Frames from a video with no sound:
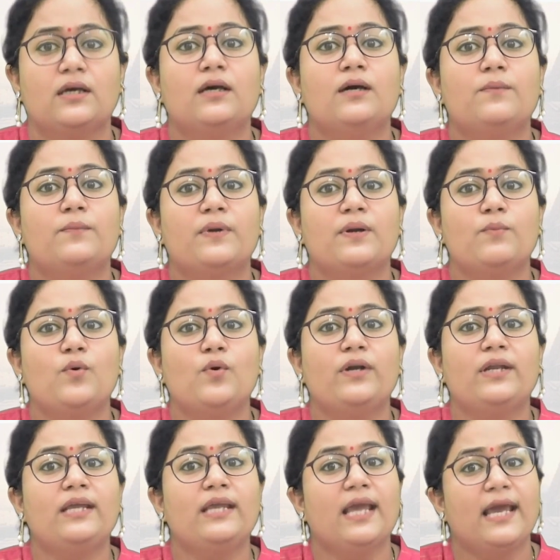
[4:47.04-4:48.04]

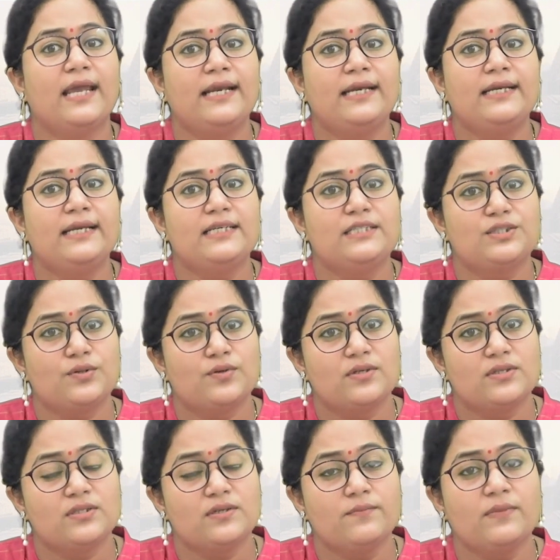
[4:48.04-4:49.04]
promoting heritage
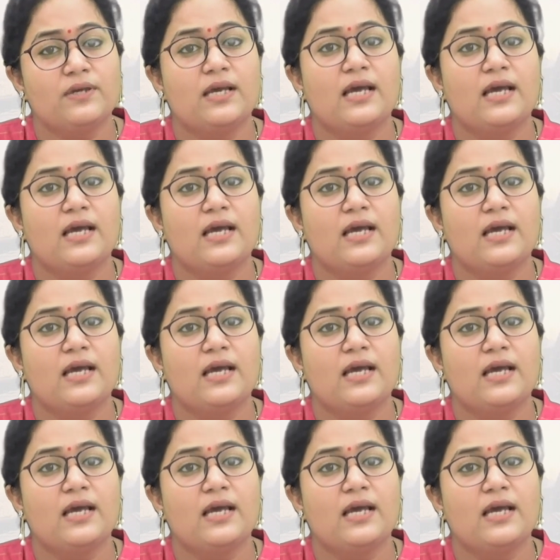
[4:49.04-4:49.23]
tourism